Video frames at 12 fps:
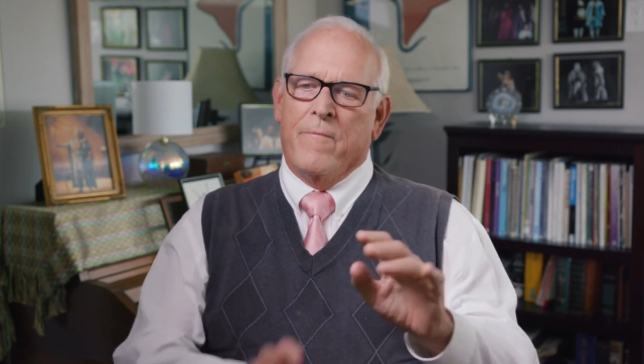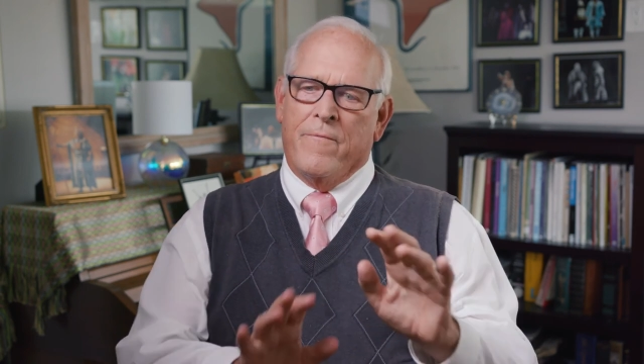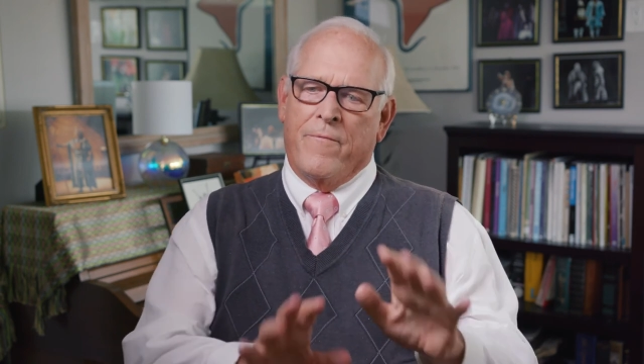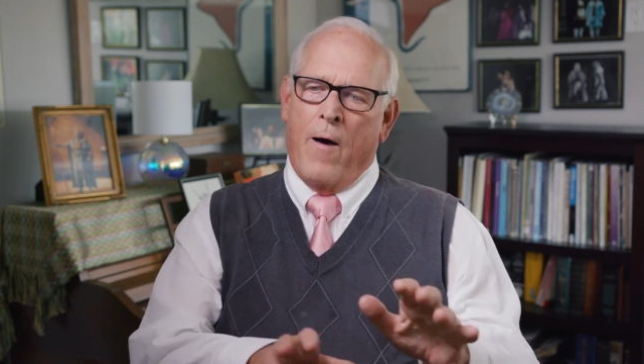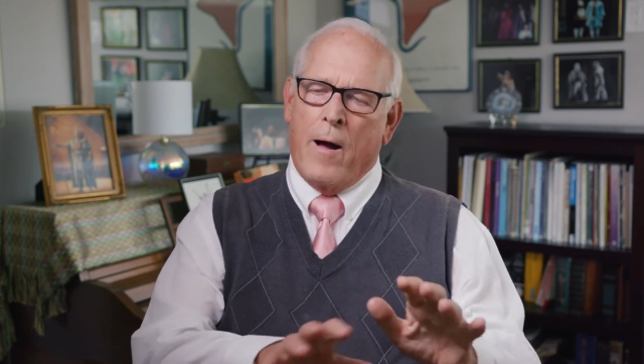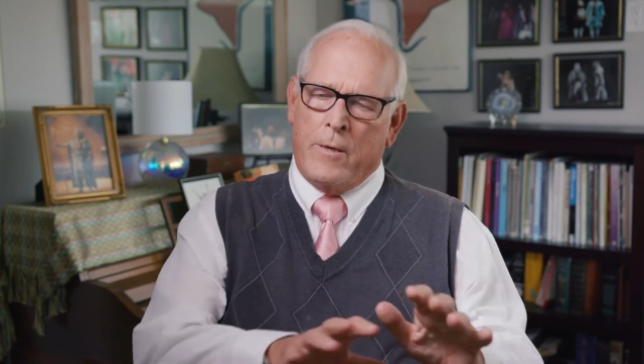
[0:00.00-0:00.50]

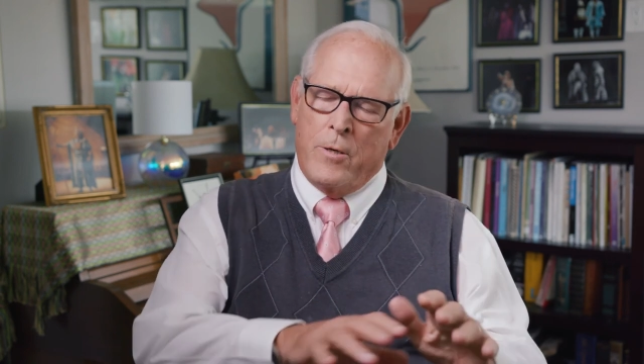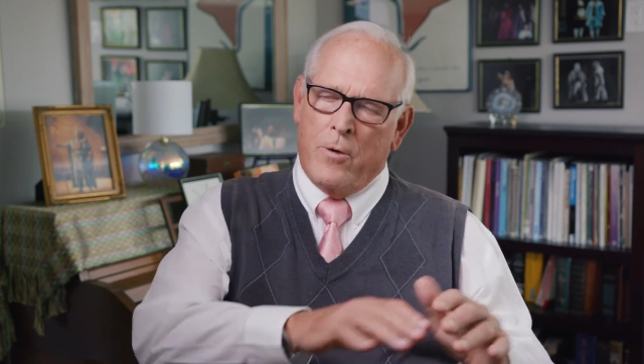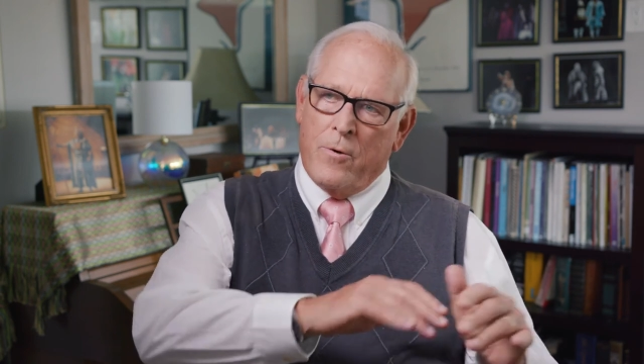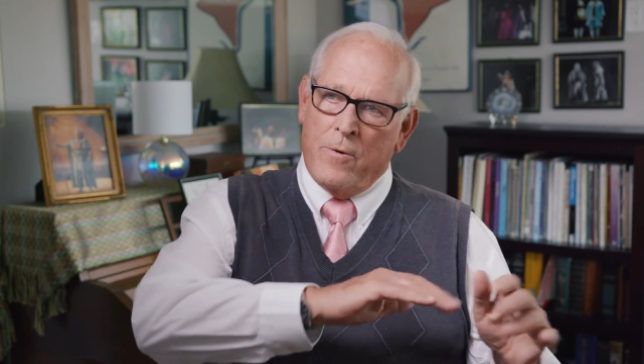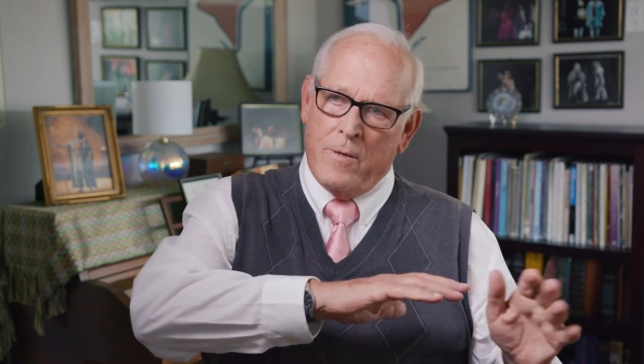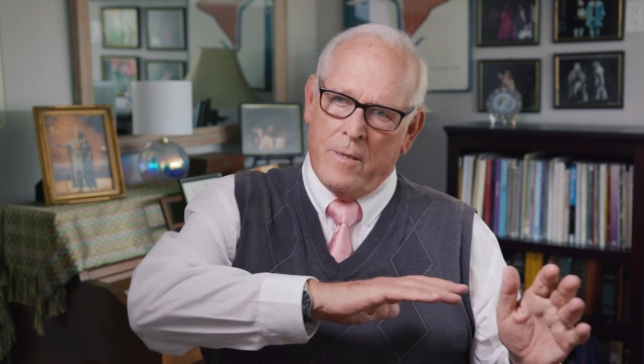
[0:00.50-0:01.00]

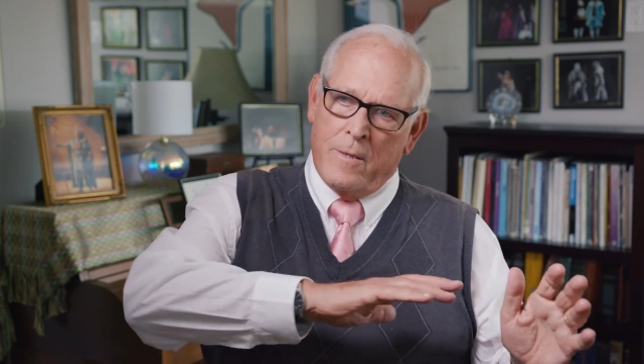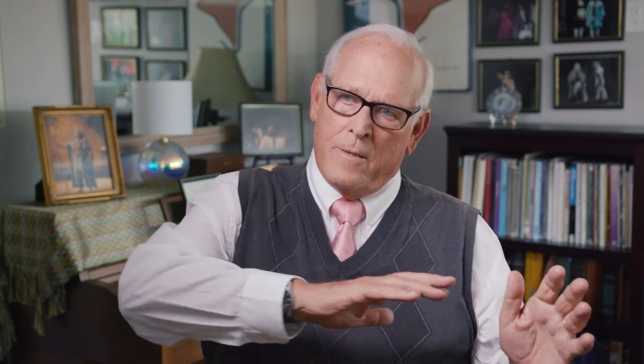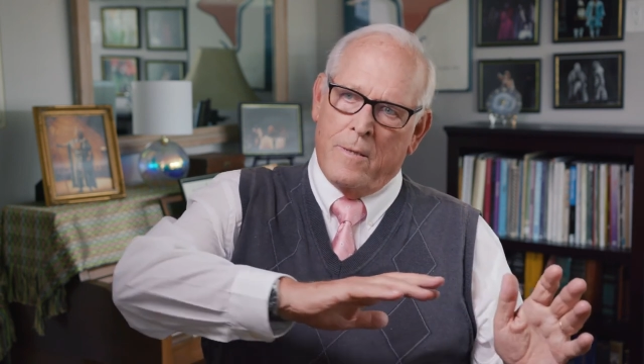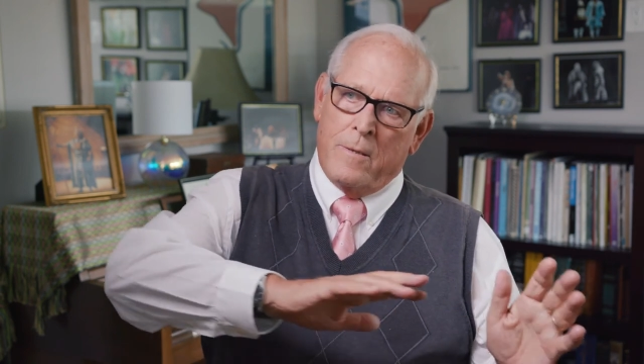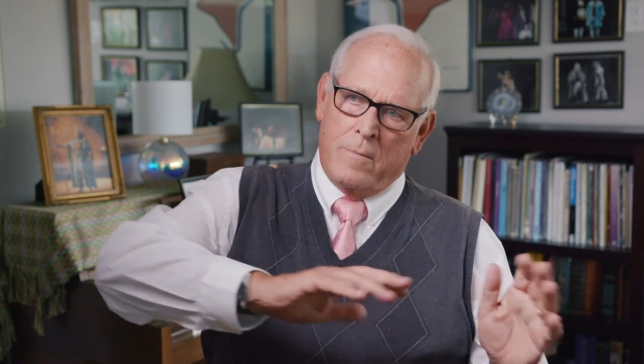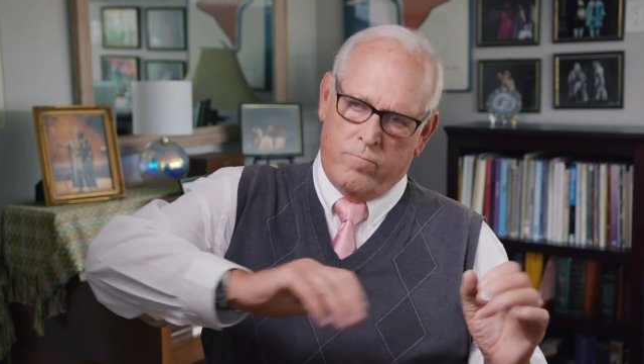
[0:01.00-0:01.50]
Wagner,
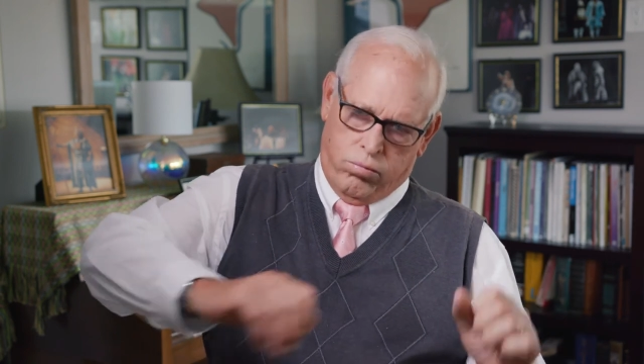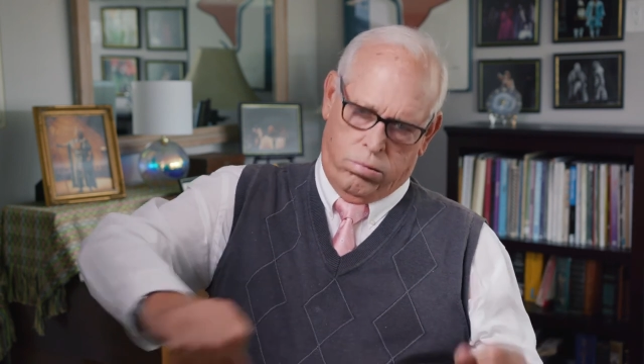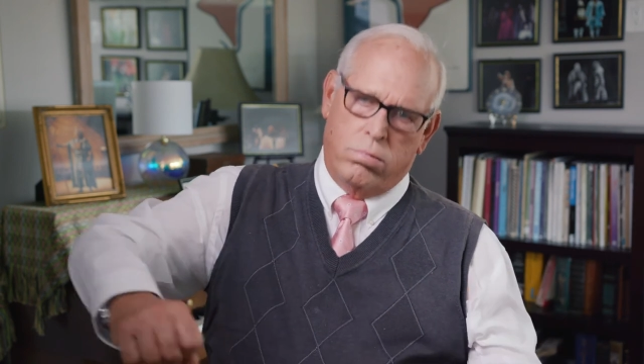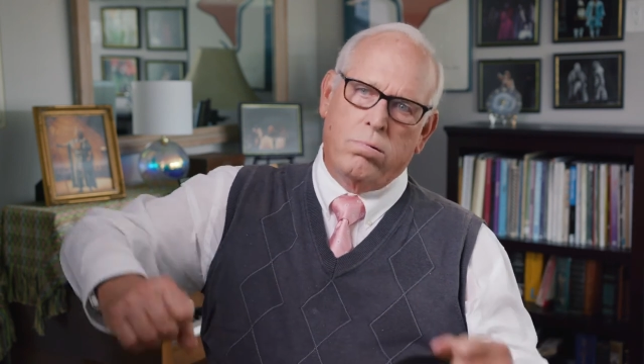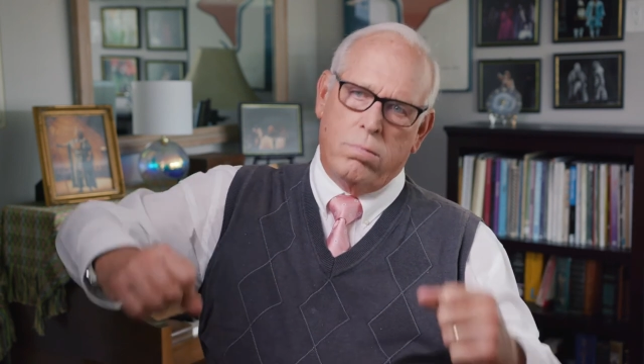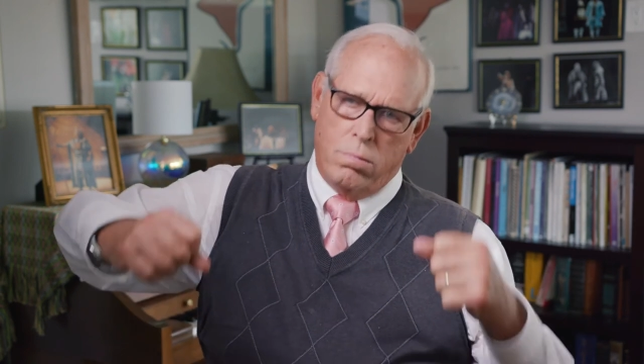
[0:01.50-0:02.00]

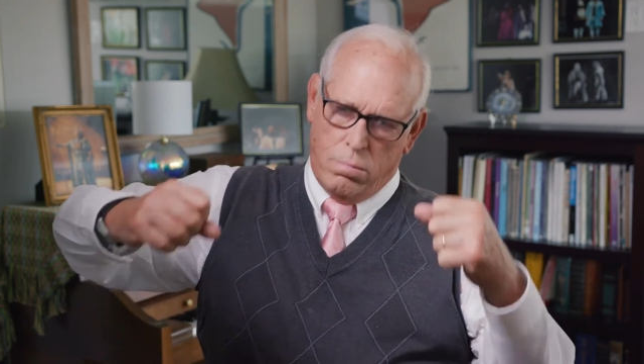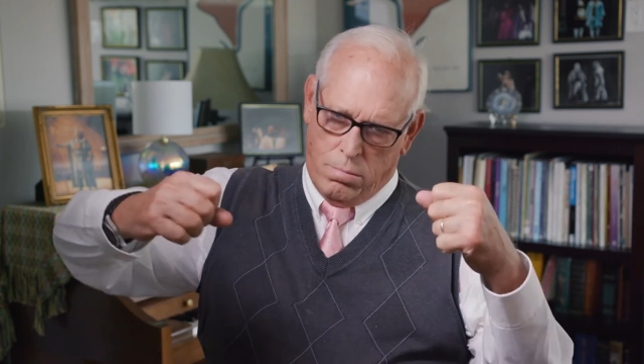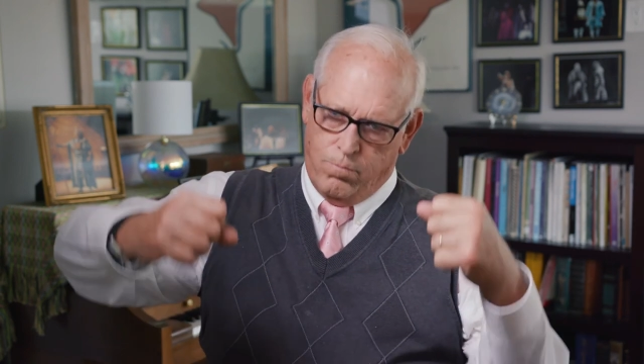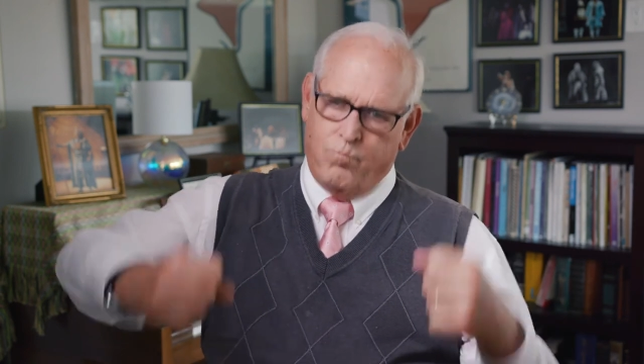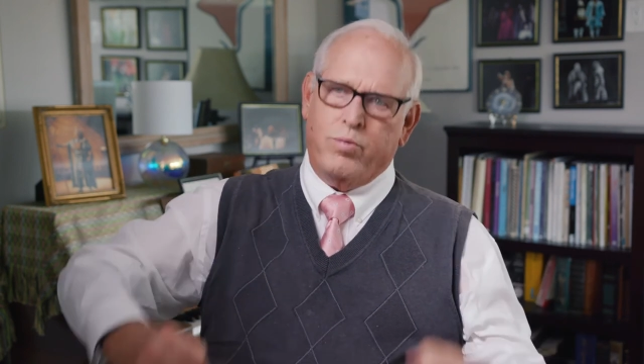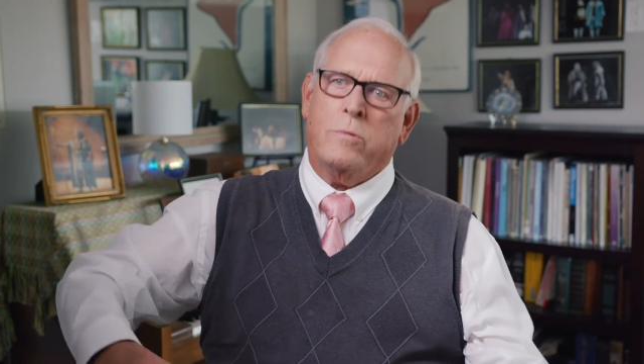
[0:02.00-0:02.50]

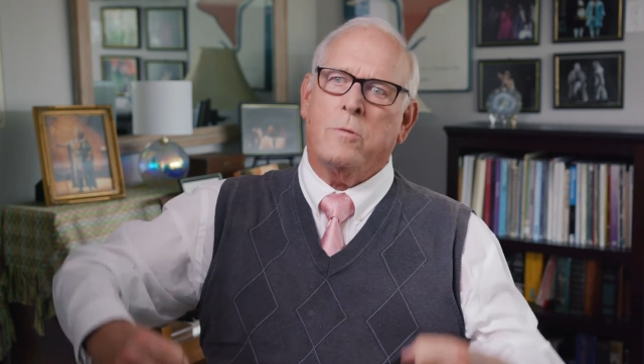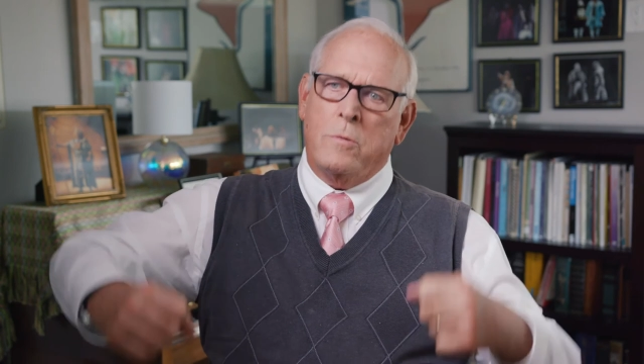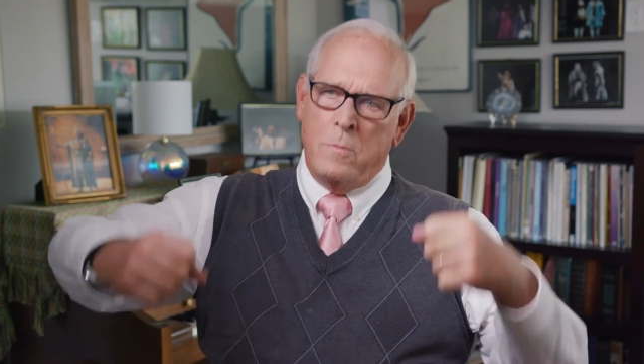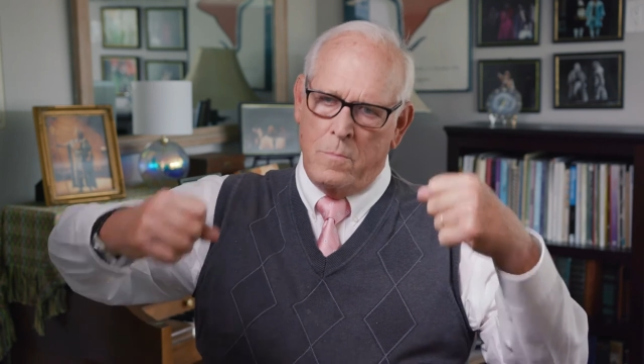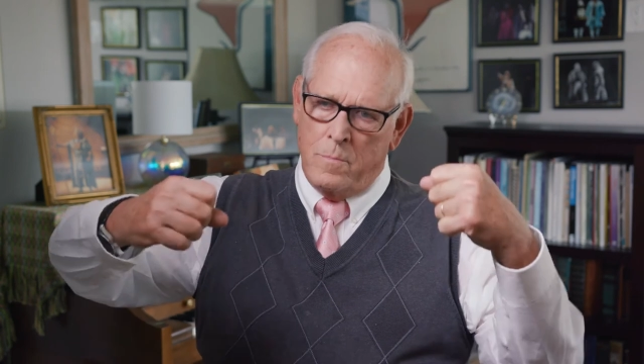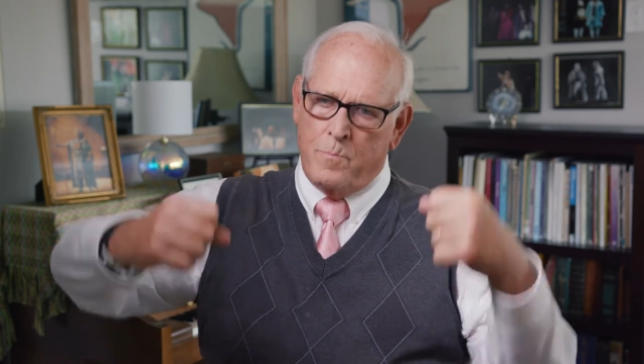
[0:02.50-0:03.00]

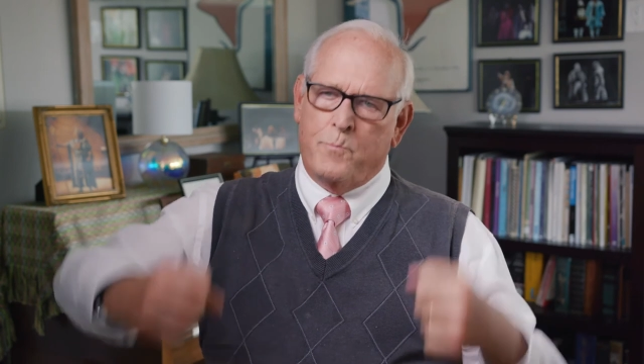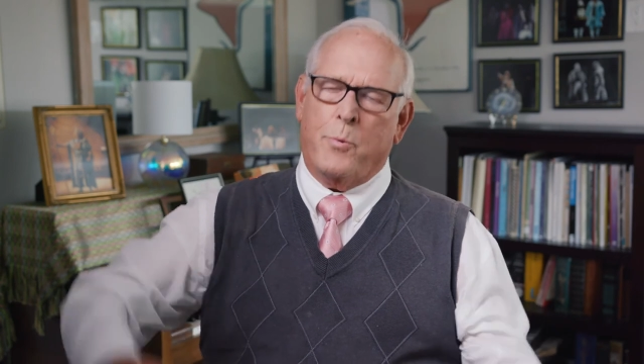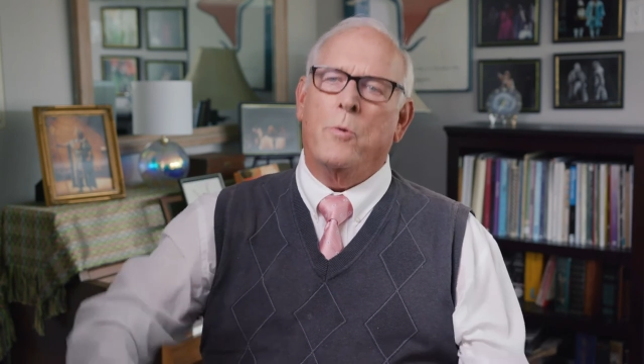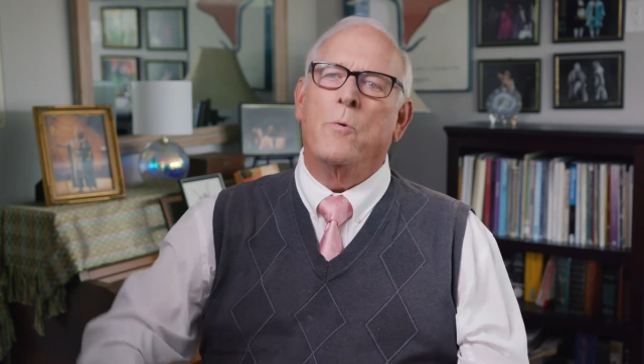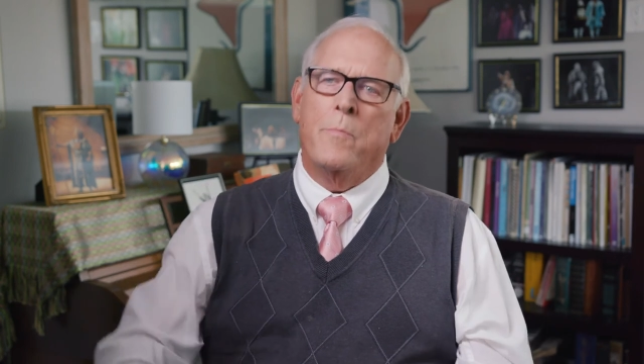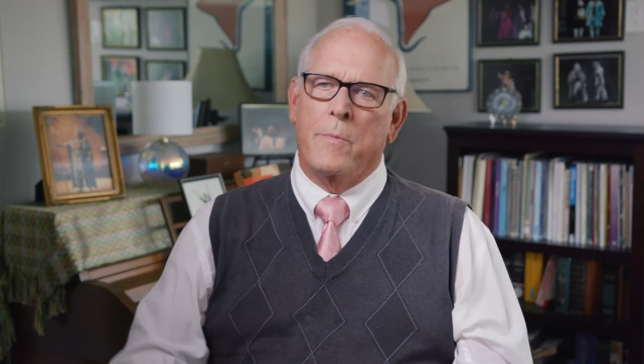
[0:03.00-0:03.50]
boom,
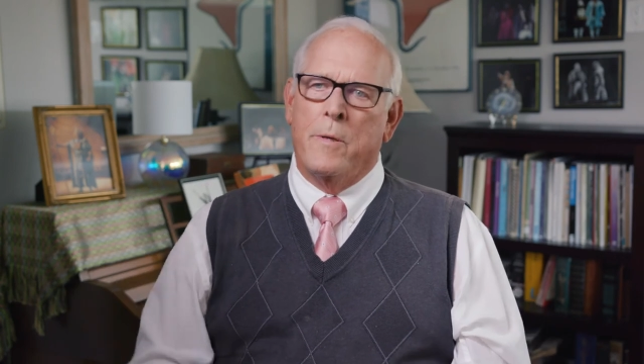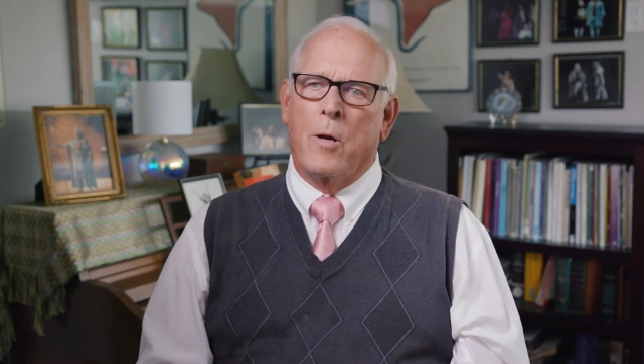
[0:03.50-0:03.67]
boom.